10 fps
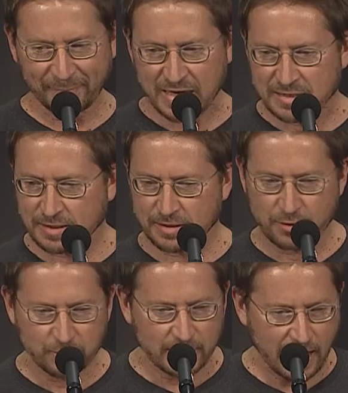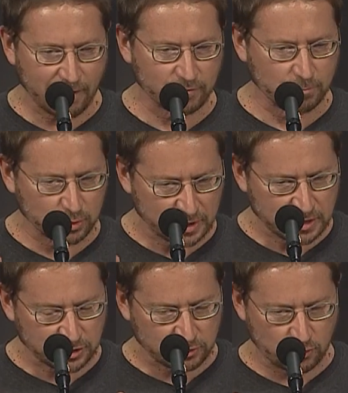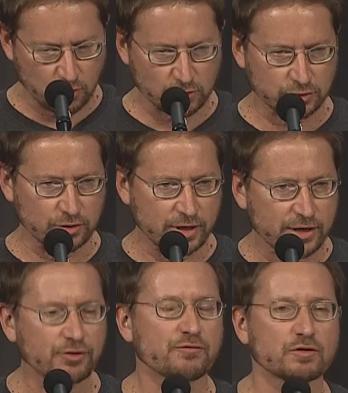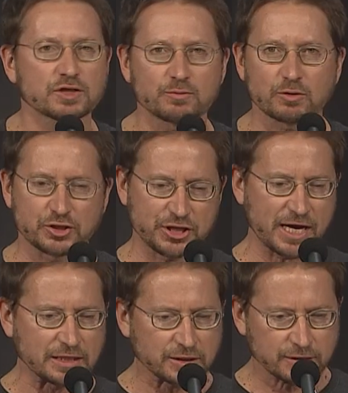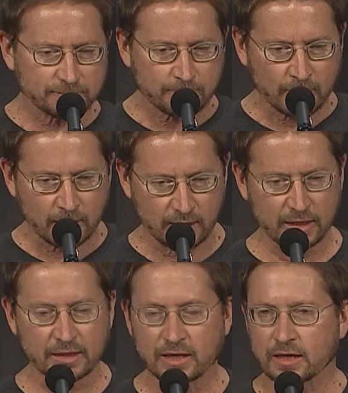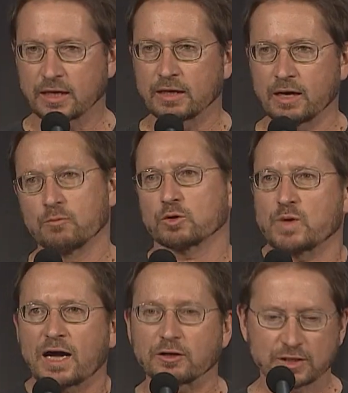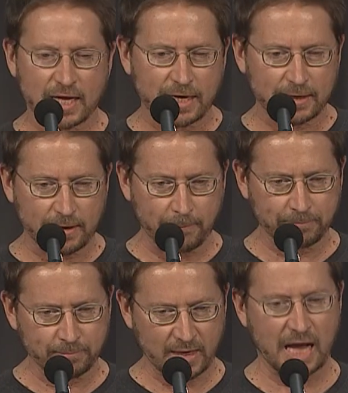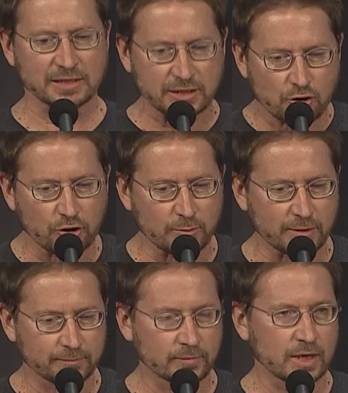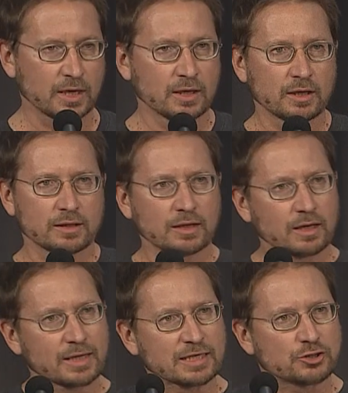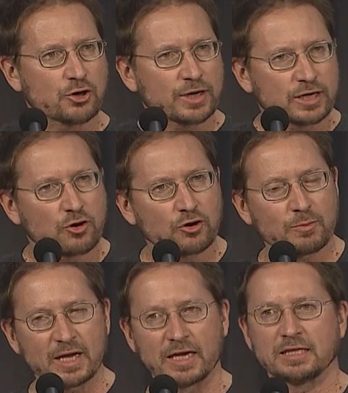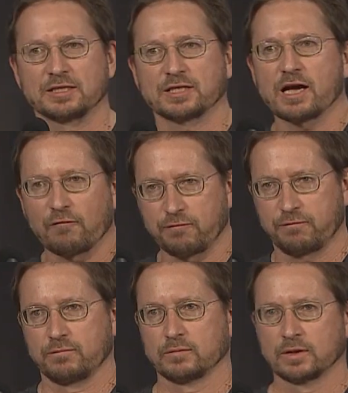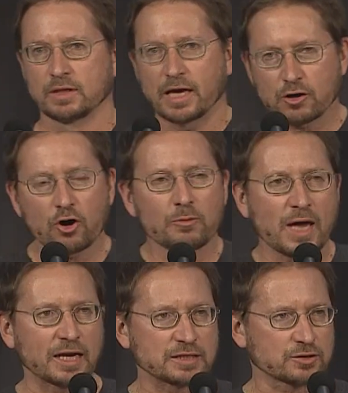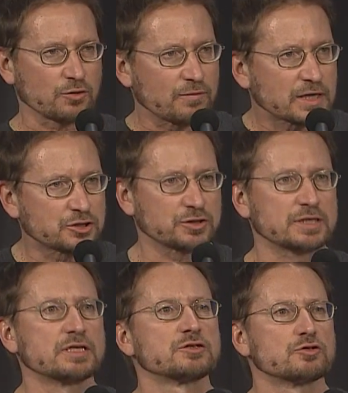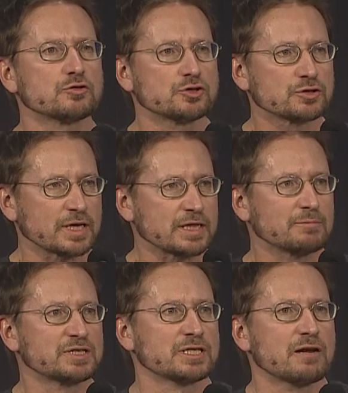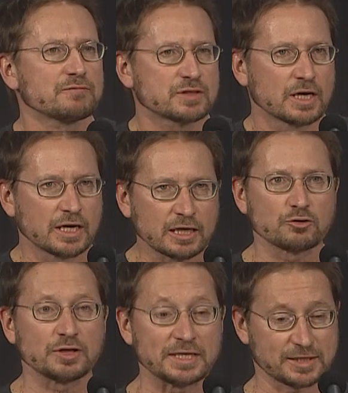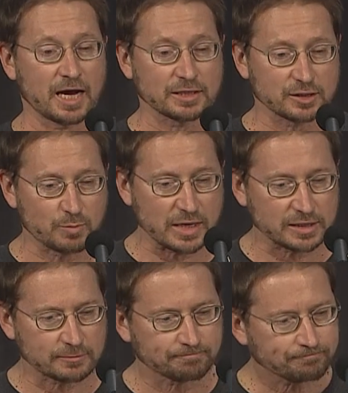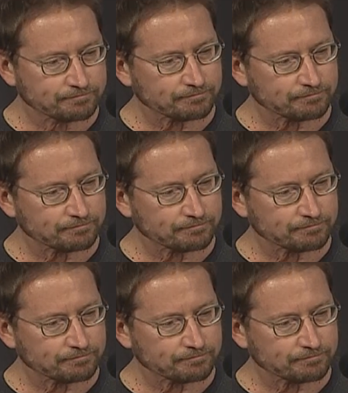is that they really have a potential to cause an irreversible change in, the, in, in what we understand uh, as economy. They can turn economy in itself, economy and its conventions, its institutions in themselves into a design space.